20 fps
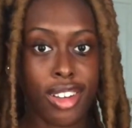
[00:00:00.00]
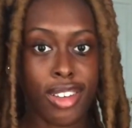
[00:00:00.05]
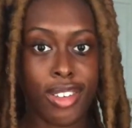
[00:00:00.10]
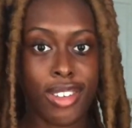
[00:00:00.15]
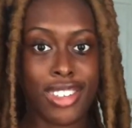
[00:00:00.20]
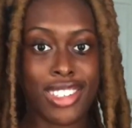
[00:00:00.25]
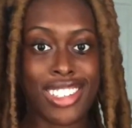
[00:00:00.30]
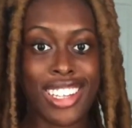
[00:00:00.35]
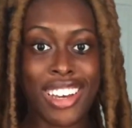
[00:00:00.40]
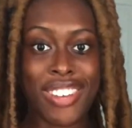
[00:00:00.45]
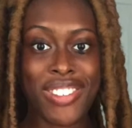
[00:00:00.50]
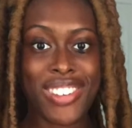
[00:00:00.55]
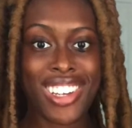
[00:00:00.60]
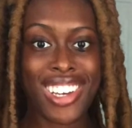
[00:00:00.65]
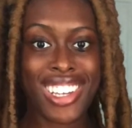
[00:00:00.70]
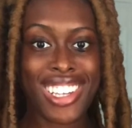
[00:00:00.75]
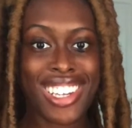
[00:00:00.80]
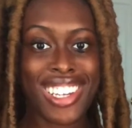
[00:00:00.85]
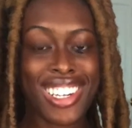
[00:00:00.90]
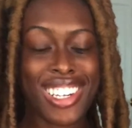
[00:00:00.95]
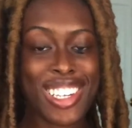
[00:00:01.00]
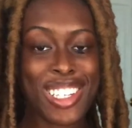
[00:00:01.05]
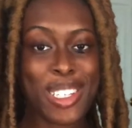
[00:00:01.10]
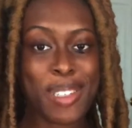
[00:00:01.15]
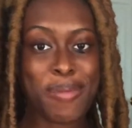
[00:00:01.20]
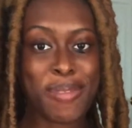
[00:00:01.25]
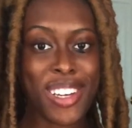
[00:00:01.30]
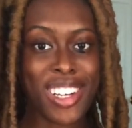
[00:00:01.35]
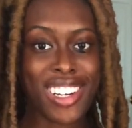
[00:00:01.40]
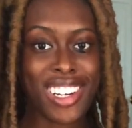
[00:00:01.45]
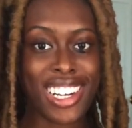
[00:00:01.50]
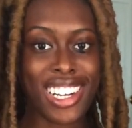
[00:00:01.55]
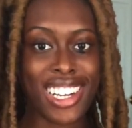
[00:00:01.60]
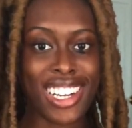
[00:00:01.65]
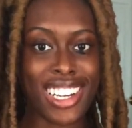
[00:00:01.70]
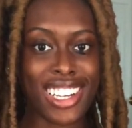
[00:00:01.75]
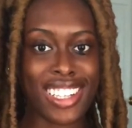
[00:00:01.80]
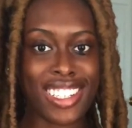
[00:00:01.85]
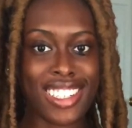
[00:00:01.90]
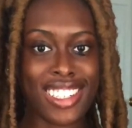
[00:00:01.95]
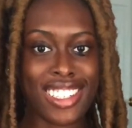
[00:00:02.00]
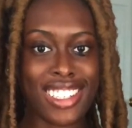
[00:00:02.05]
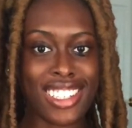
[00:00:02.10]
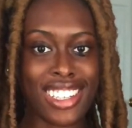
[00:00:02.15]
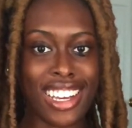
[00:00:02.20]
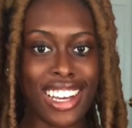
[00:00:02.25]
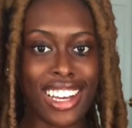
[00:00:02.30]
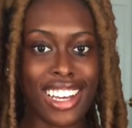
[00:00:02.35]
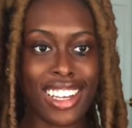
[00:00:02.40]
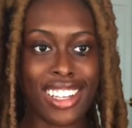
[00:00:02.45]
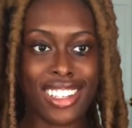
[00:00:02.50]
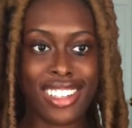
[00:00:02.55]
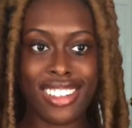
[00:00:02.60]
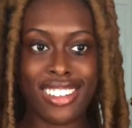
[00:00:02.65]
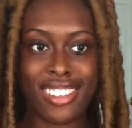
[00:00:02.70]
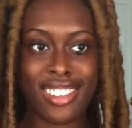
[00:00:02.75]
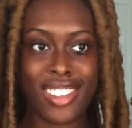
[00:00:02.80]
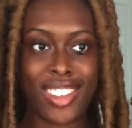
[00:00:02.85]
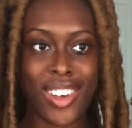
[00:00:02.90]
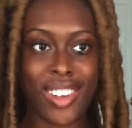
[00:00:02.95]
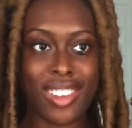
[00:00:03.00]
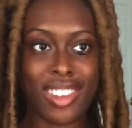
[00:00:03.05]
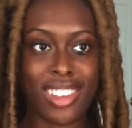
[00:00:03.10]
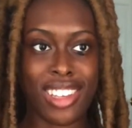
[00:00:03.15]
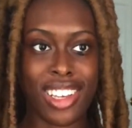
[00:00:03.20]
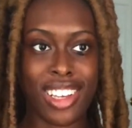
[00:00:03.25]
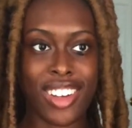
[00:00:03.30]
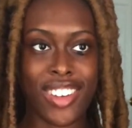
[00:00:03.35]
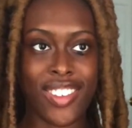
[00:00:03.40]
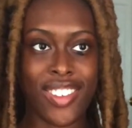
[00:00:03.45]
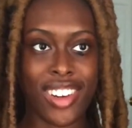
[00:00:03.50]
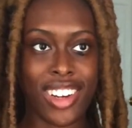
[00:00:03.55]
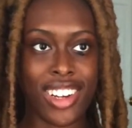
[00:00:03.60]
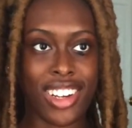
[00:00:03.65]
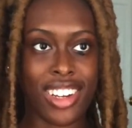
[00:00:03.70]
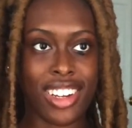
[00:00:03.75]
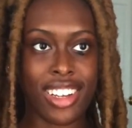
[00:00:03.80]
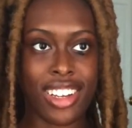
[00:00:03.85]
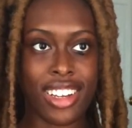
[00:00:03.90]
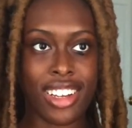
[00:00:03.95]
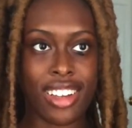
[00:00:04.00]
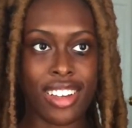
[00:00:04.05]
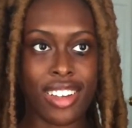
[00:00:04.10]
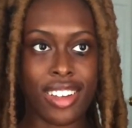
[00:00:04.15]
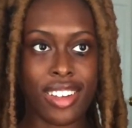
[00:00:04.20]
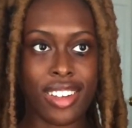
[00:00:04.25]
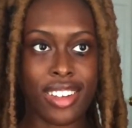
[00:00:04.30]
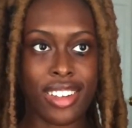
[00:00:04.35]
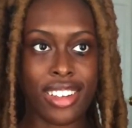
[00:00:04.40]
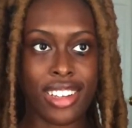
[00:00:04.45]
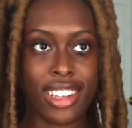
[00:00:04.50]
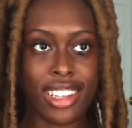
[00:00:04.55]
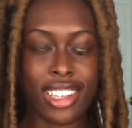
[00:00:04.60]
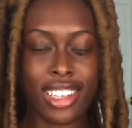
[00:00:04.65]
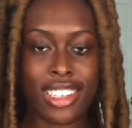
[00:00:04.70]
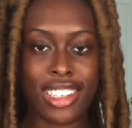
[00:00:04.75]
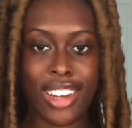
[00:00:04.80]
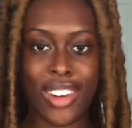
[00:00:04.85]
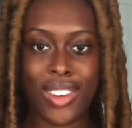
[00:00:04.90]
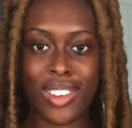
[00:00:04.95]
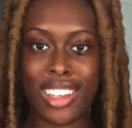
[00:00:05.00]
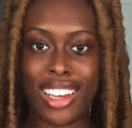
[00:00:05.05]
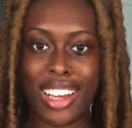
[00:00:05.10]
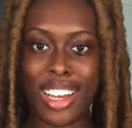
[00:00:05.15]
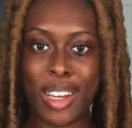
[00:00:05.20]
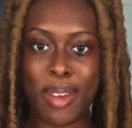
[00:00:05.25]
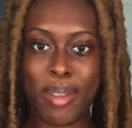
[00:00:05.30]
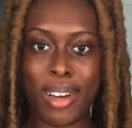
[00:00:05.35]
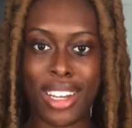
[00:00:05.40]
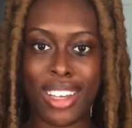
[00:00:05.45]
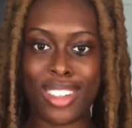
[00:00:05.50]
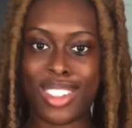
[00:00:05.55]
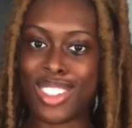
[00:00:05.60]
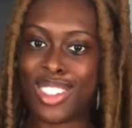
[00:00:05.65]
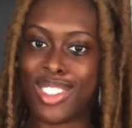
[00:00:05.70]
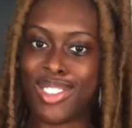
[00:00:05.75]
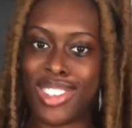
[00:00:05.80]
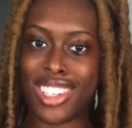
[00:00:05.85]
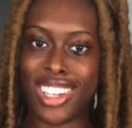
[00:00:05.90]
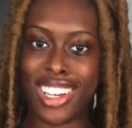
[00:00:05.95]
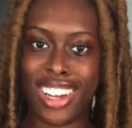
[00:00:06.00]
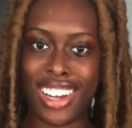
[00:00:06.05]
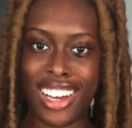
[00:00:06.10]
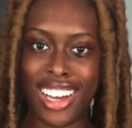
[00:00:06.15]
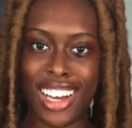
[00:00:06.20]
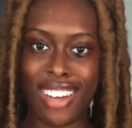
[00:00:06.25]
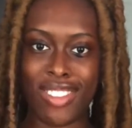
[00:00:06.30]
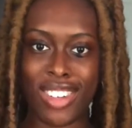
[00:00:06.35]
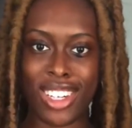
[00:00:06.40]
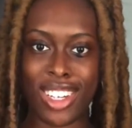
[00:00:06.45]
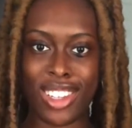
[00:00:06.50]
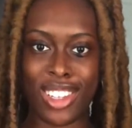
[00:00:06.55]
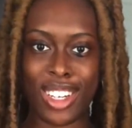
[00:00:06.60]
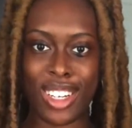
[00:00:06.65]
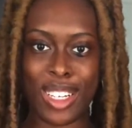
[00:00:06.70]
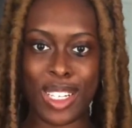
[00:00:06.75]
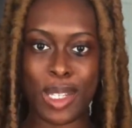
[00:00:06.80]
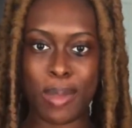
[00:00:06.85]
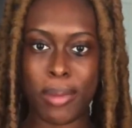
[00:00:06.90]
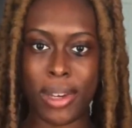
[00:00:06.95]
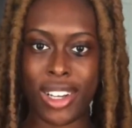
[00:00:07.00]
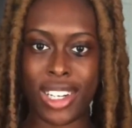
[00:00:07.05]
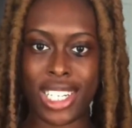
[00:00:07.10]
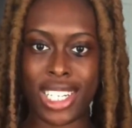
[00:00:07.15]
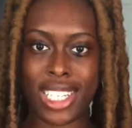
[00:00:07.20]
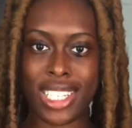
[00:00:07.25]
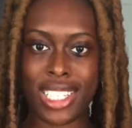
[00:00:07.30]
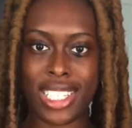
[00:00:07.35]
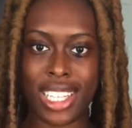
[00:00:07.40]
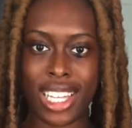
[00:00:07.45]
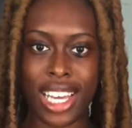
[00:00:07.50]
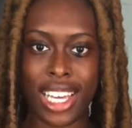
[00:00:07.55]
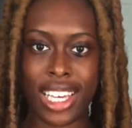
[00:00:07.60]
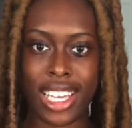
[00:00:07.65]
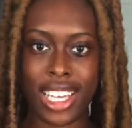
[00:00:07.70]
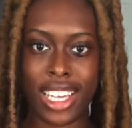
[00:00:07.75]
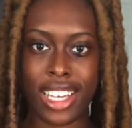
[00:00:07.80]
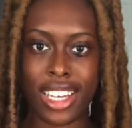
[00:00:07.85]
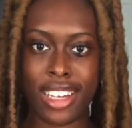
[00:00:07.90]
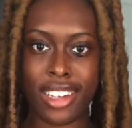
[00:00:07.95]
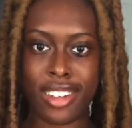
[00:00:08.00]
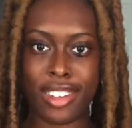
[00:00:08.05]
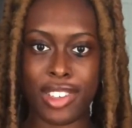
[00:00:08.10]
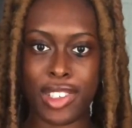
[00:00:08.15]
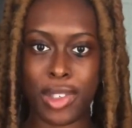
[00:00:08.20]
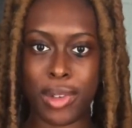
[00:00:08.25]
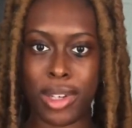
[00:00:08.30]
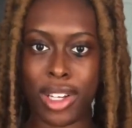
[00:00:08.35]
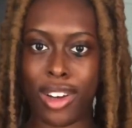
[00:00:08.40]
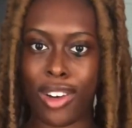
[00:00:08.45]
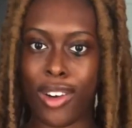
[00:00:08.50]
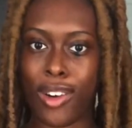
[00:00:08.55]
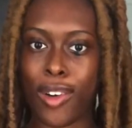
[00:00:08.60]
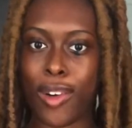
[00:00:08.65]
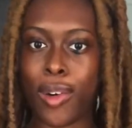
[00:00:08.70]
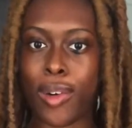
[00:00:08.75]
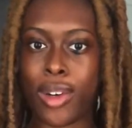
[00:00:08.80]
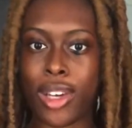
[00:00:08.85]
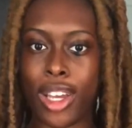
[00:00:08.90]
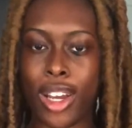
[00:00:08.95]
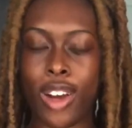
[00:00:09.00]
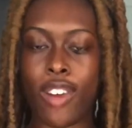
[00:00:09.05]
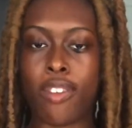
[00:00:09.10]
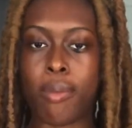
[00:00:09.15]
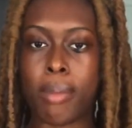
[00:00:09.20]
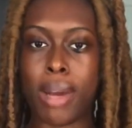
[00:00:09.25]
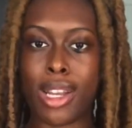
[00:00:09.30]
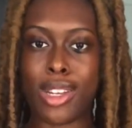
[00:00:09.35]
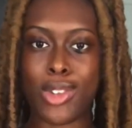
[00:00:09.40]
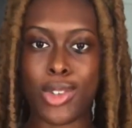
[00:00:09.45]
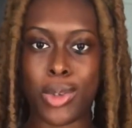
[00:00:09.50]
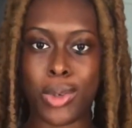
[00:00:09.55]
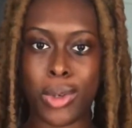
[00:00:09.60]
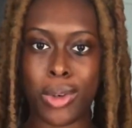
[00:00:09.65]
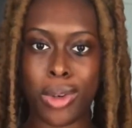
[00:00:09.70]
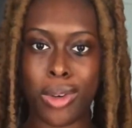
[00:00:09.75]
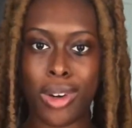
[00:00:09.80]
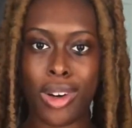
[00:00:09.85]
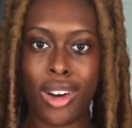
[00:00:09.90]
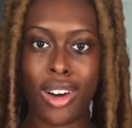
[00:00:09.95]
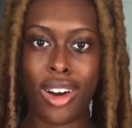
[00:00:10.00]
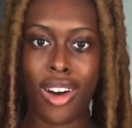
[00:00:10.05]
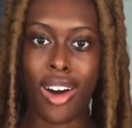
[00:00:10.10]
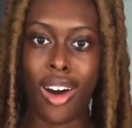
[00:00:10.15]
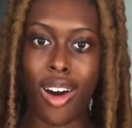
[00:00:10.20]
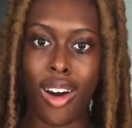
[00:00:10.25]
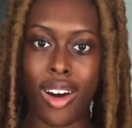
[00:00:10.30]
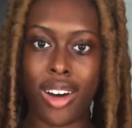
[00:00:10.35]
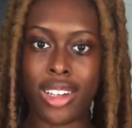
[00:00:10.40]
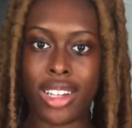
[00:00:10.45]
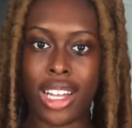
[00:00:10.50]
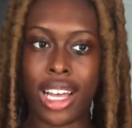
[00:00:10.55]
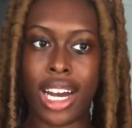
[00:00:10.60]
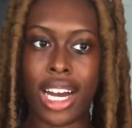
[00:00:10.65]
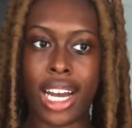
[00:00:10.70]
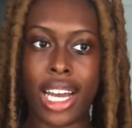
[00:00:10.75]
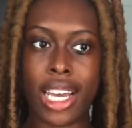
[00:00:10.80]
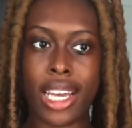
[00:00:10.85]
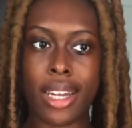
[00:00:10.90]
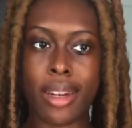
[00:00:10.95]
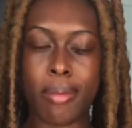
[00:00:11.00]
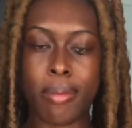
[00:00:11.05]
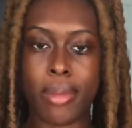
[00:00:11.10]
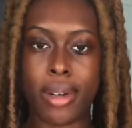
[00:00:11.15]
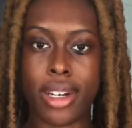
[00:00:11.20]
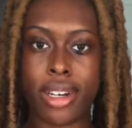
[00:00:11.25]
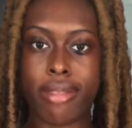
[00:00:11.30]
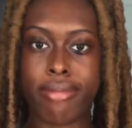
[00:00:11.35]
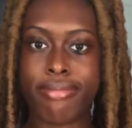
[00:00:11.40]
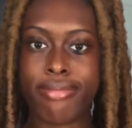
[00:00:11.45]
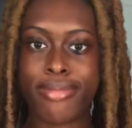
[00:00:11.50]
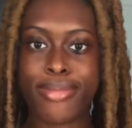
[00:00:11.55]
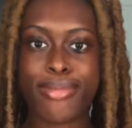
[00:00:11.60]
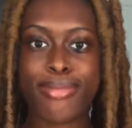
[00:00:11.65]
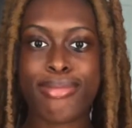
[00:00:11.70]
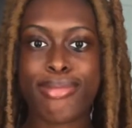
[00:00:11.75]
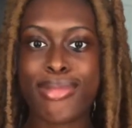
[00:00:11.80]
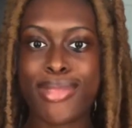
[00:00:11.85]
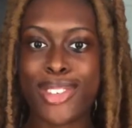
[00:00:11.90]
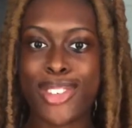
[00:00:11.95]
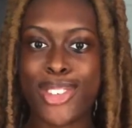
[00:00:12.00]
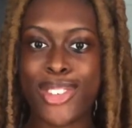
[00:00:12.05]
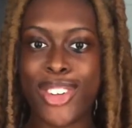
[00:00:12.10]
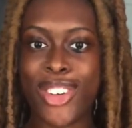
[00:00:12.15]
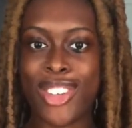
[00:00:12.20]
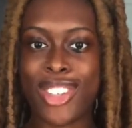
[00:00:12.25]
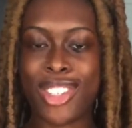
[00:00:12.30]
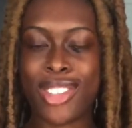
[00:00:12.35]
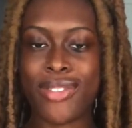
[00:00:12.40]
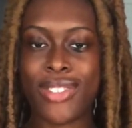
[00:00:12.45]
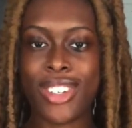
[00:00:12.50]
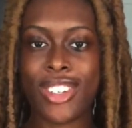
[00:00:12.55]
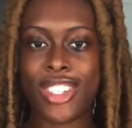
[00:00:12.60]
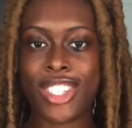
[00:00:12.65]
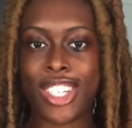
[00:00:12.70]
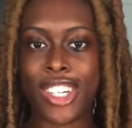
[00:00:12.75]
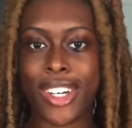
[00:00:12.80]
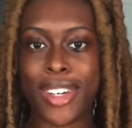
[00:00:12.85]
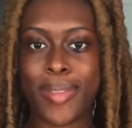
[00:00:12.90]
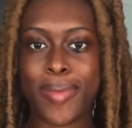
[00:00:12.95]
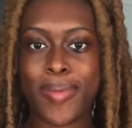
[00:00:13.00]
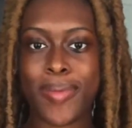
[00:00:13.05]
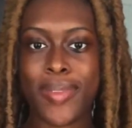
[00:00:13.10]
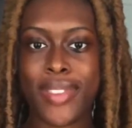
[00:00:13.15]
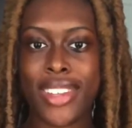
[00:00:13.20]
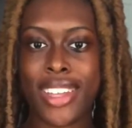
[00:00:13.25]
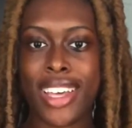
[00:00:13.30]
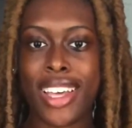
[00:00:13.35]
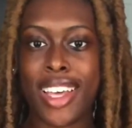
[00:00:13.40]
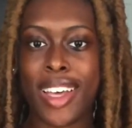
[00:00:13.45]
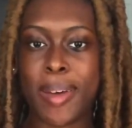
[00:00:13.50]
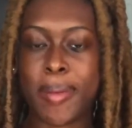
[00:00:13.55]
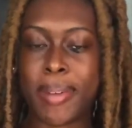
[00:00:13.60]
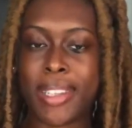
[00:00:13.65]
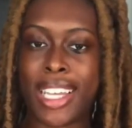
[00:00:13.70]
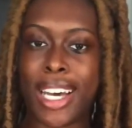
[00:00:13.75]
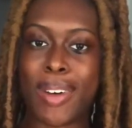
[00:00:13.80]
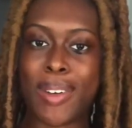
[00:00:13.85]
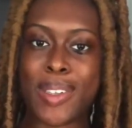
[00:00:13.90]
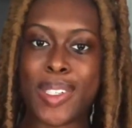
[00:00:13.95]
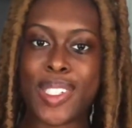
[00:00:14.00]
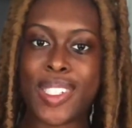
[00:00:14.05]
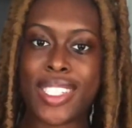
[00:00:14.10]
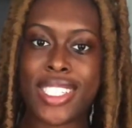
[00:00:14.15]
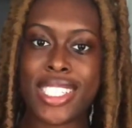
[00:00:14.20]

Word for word: was definitely an experience. I don't think we're gonna, at least I don't think anybody else is gonna have another experience like it, doing a whole year of med school online, but who knows the future. But that was